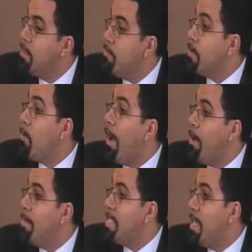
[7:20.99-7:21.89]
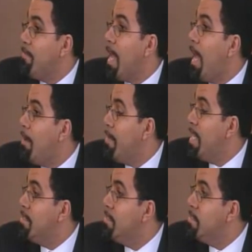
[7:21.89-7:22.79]
The requirement to have
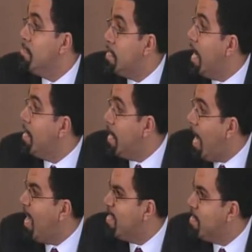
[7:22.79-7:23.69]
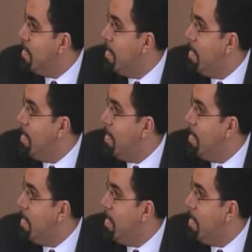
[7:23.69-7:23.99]
common state tests